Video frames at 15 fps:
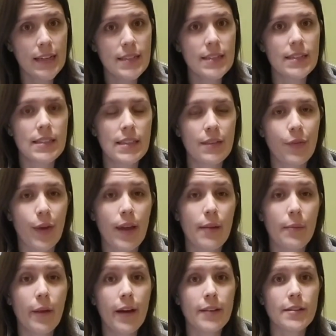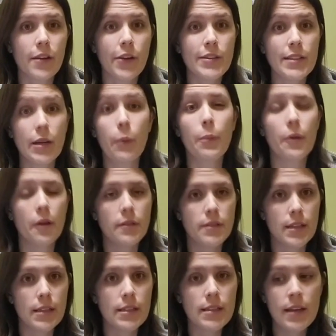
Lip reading: see if the animal has osteoporosis.